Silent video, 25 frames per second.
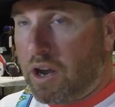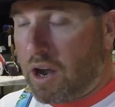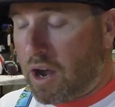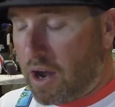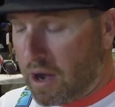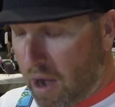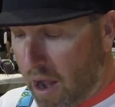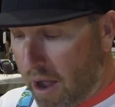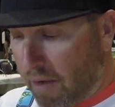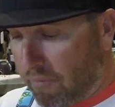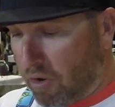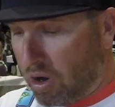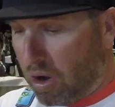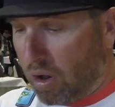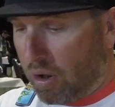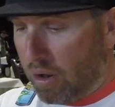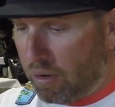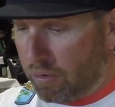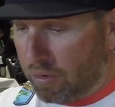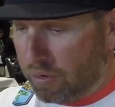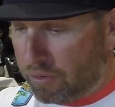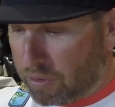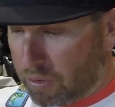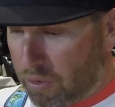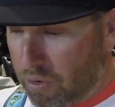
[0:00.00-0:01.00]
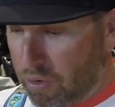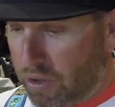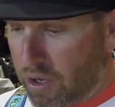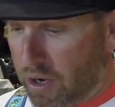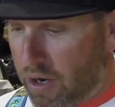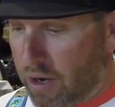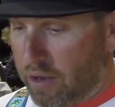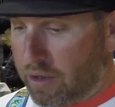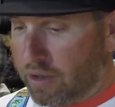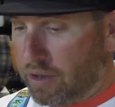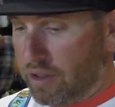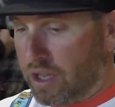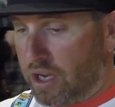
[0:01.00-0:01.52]
I have it all through
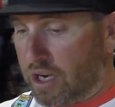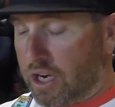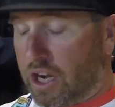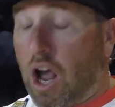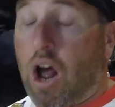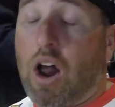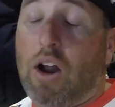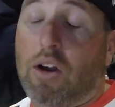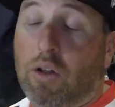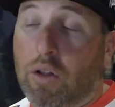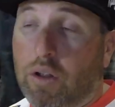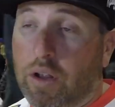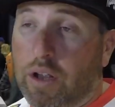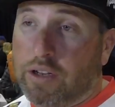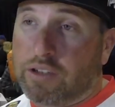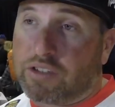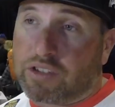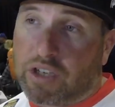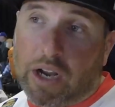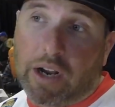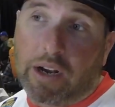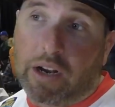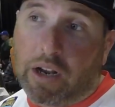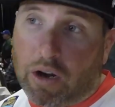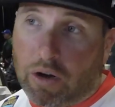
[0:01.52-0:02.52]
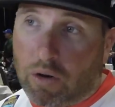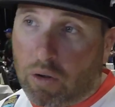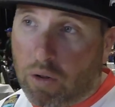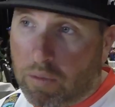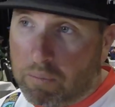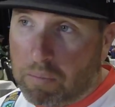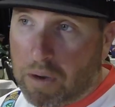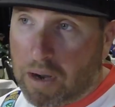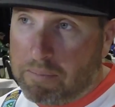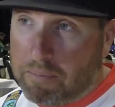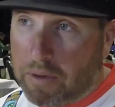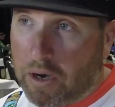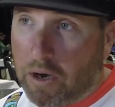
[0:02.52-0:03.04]
the gunnel, inside gunnel on
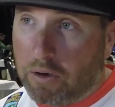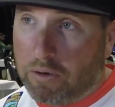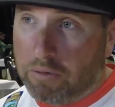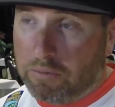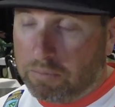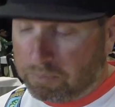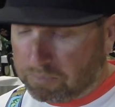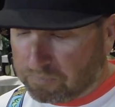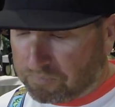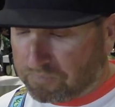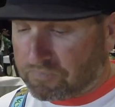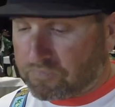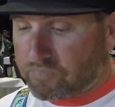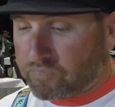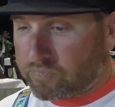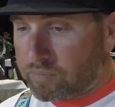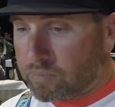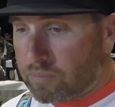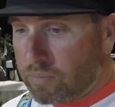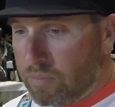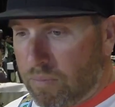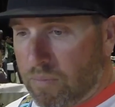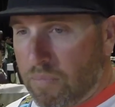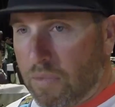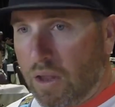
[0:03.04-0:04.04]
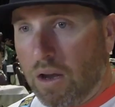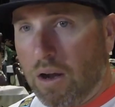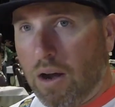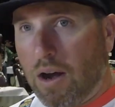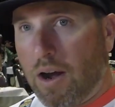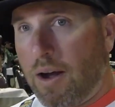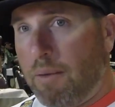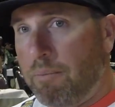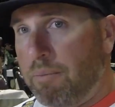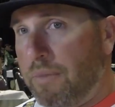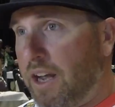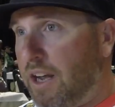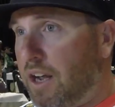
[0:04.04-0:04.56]
my boat.
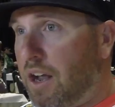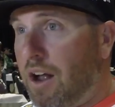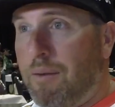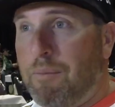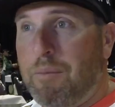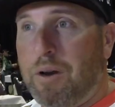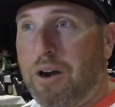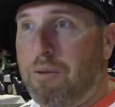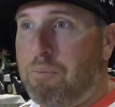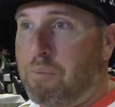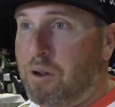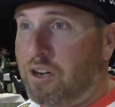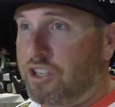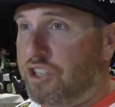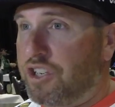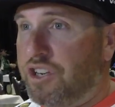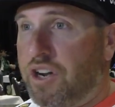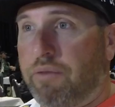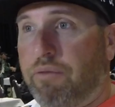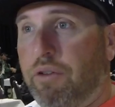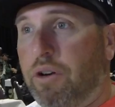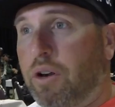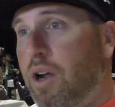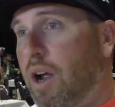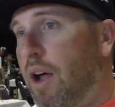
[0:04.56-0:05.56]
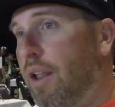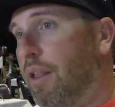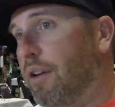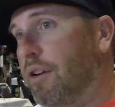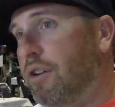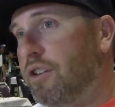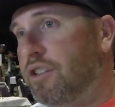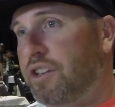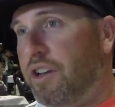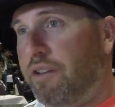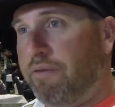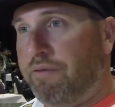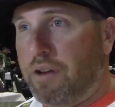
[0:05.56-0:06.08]
They come in a bunch of different
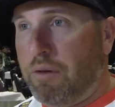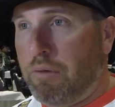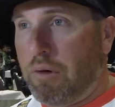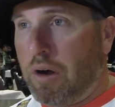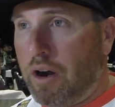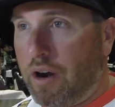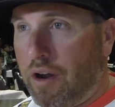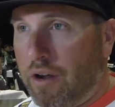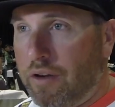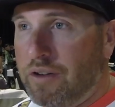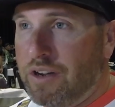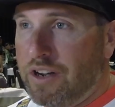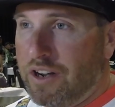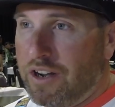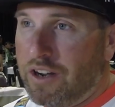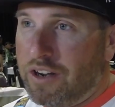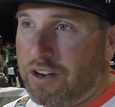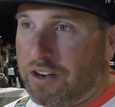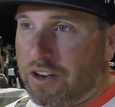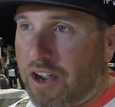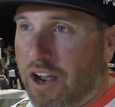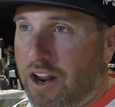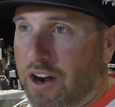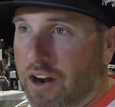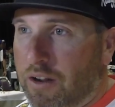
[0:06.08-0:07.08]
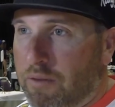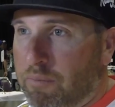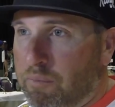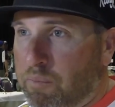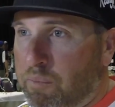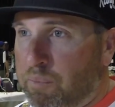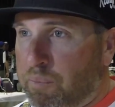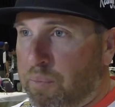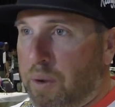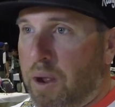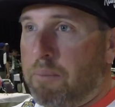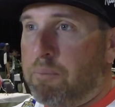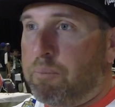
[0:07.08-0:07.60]
colors if you want to kind of
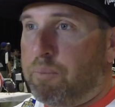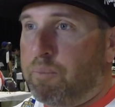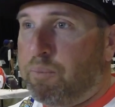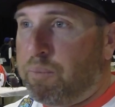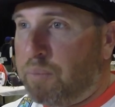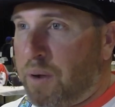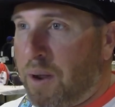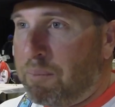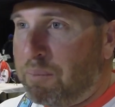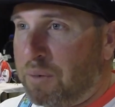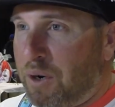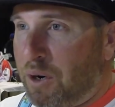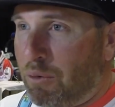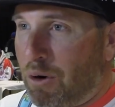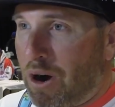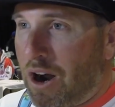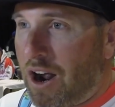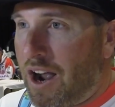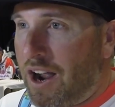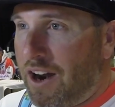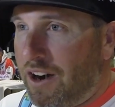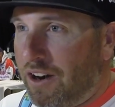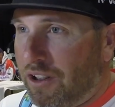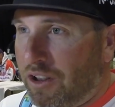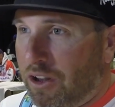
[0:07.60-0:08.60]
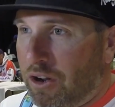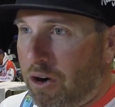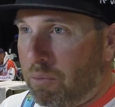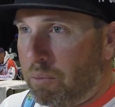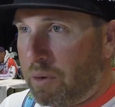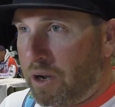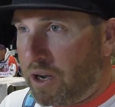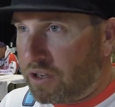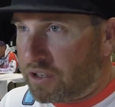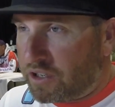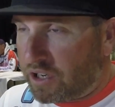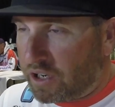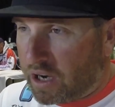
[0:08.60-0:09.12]
pimp your ride a little
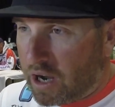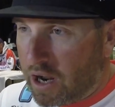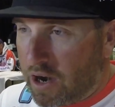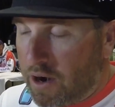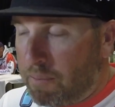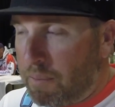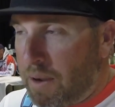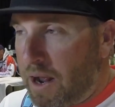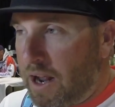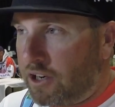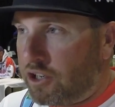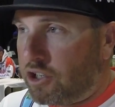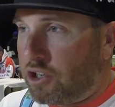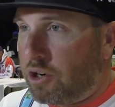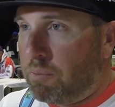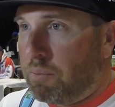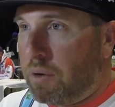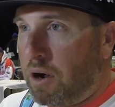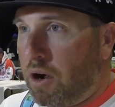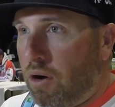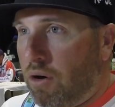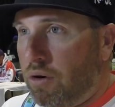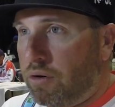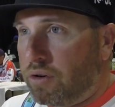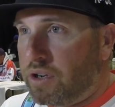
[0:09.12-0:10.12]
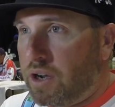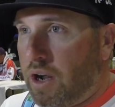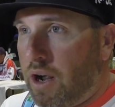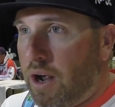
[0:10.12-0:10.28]
bit to kind of match your boat.